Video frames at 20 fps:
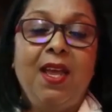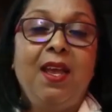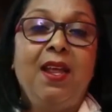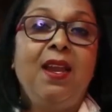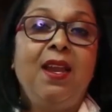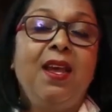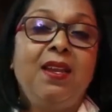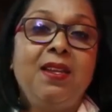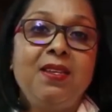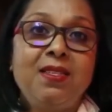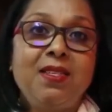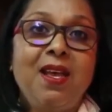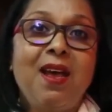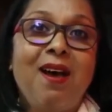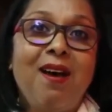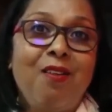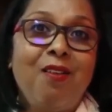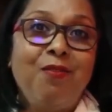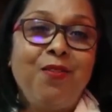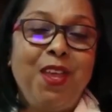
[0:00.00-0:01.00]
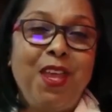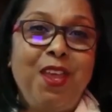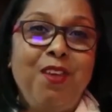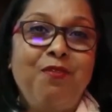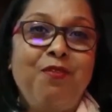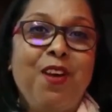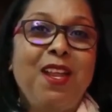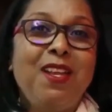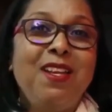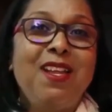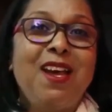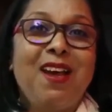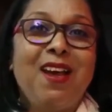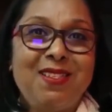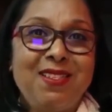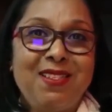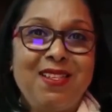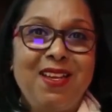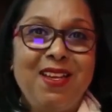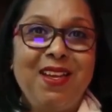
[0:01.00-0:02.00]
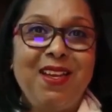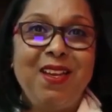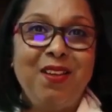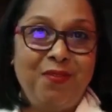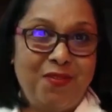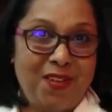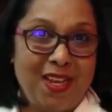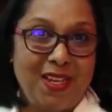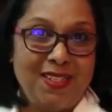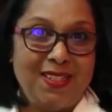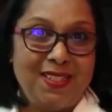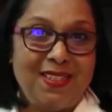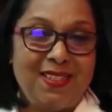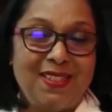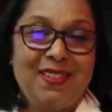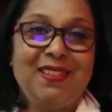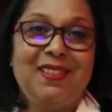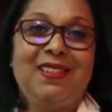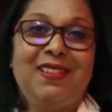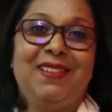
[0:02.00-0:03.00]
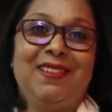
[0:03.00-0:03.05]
Let us have a fantastic event.